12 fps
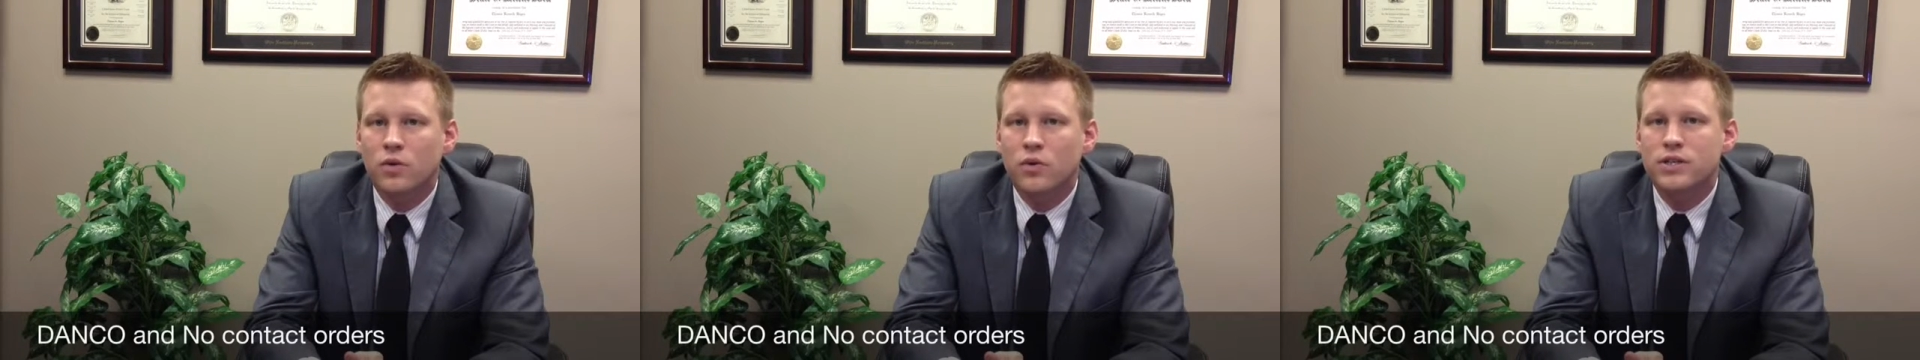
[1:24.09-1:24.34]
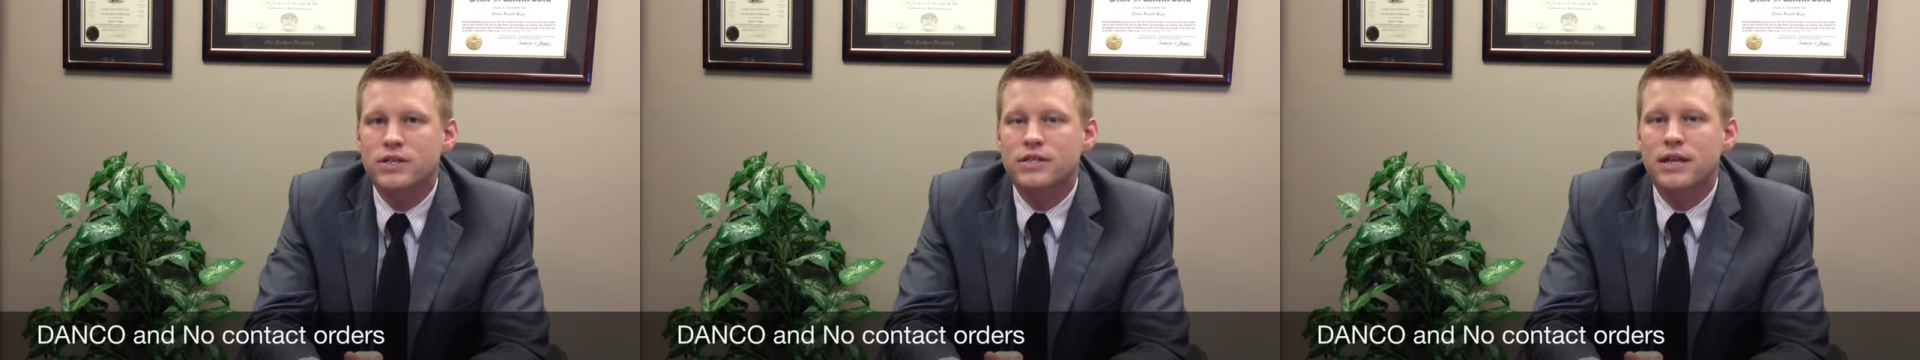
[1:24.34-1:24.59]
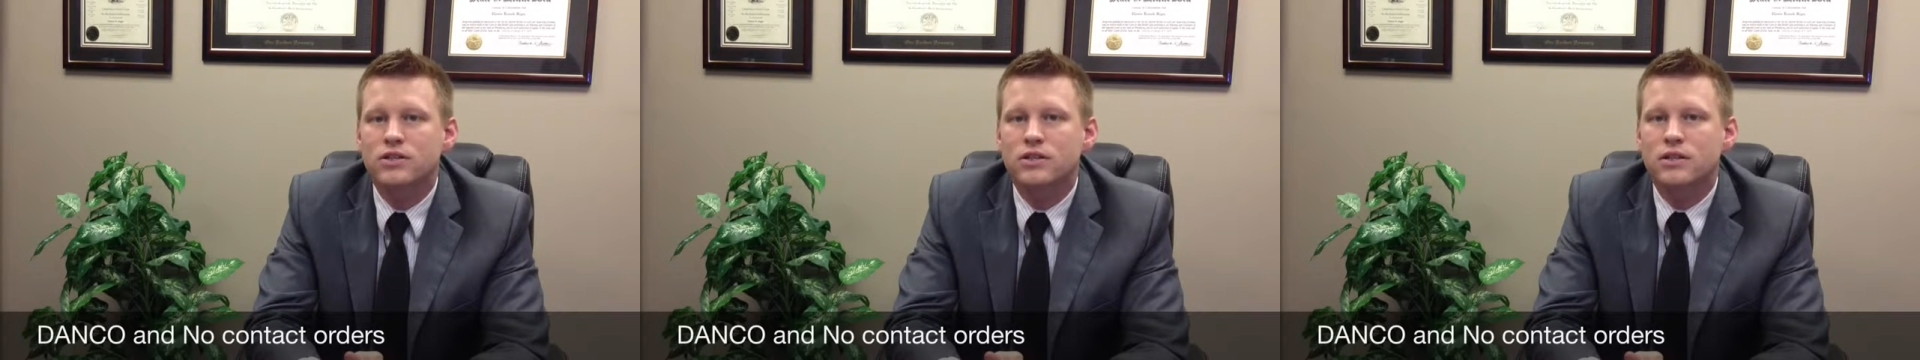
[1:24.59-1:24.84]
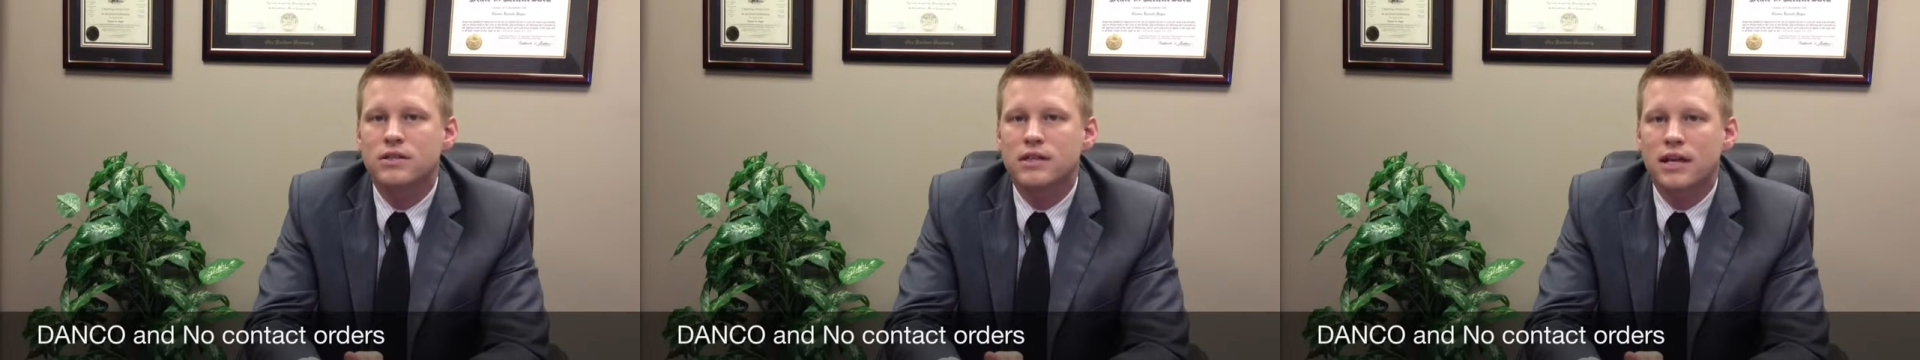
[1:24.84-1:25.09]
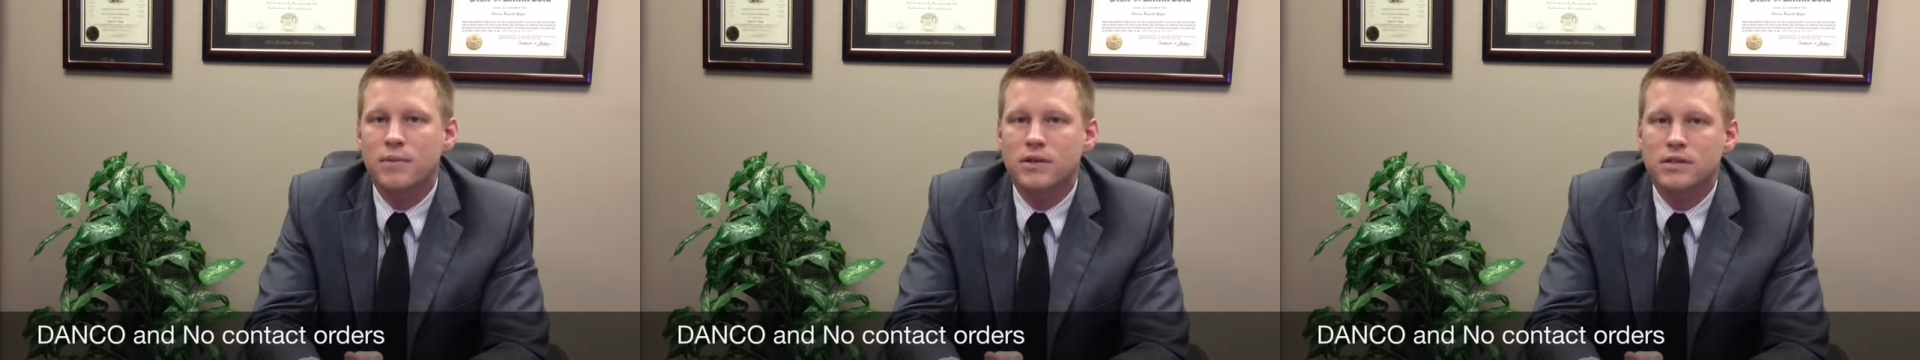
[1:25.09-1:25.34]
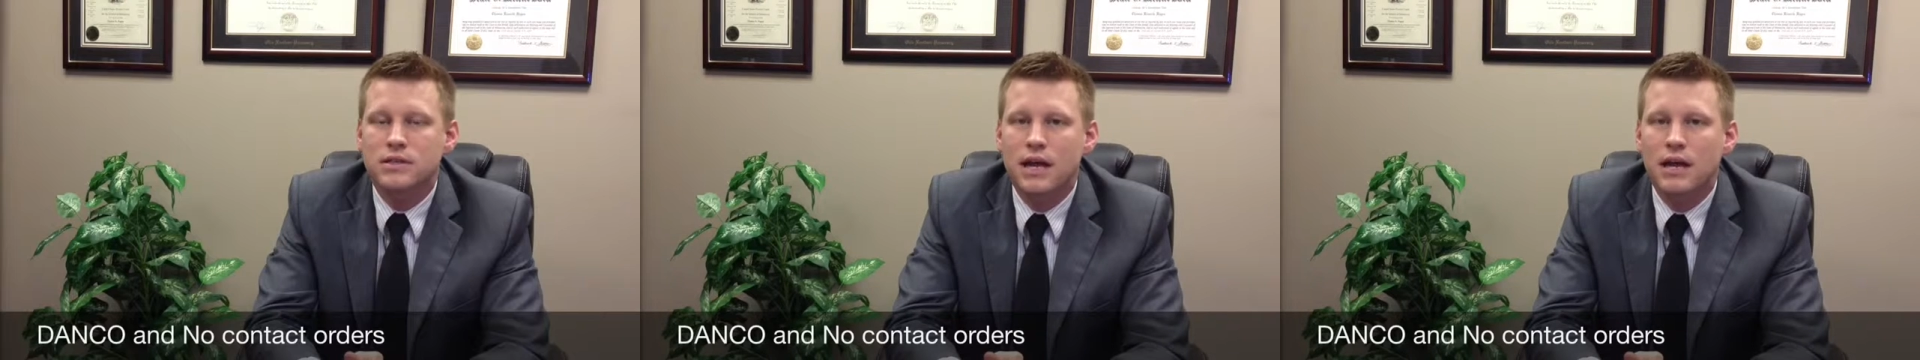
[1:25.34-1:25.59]
which is essentially the same as
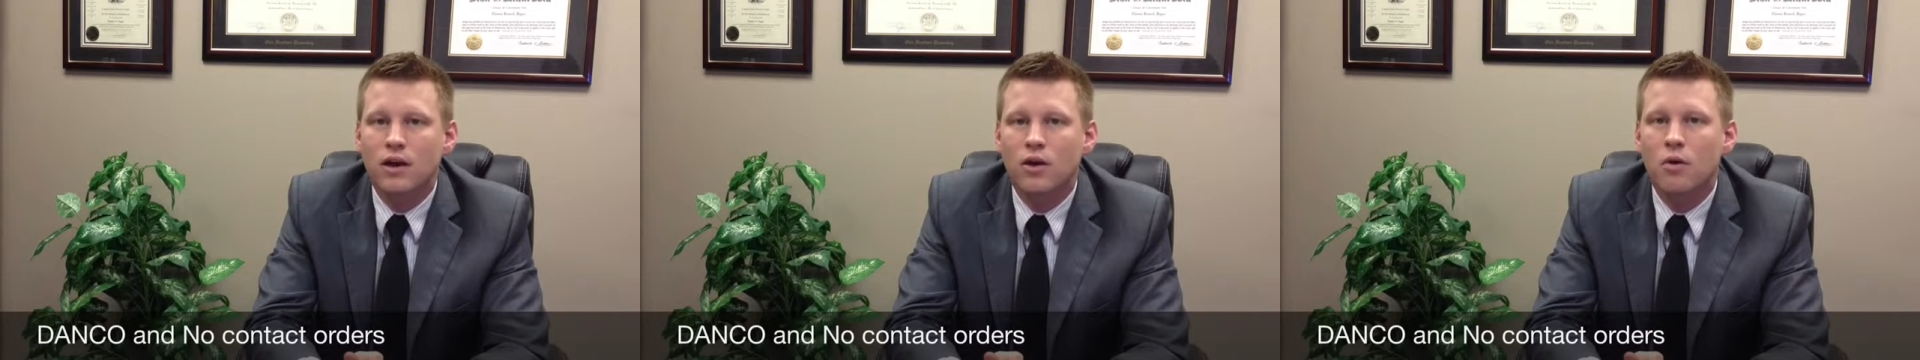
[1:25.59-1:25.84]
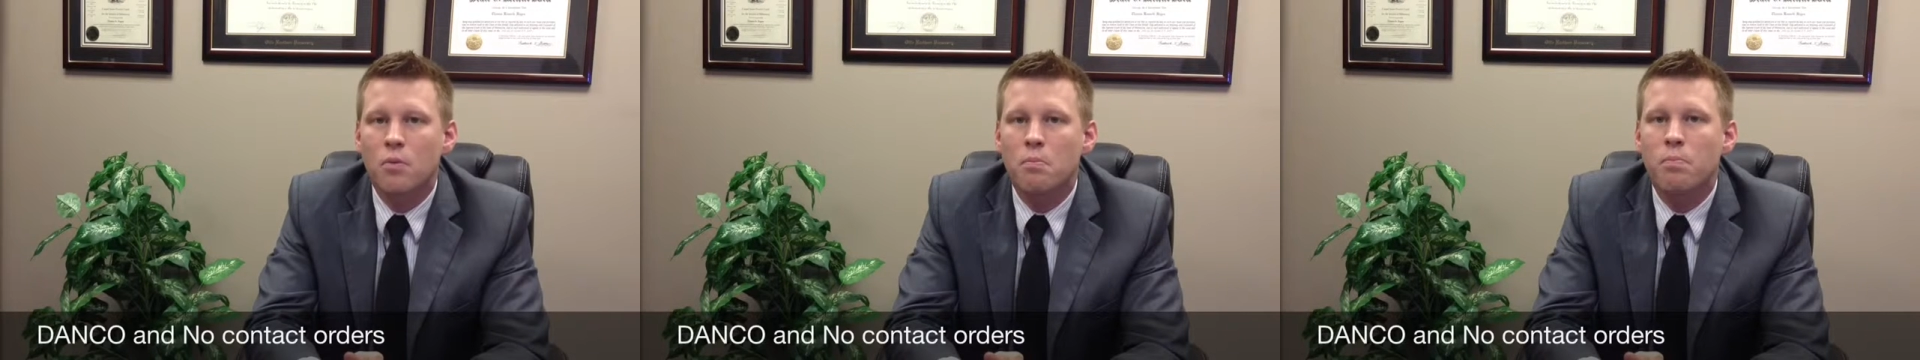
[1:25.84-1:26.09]
a DANCO,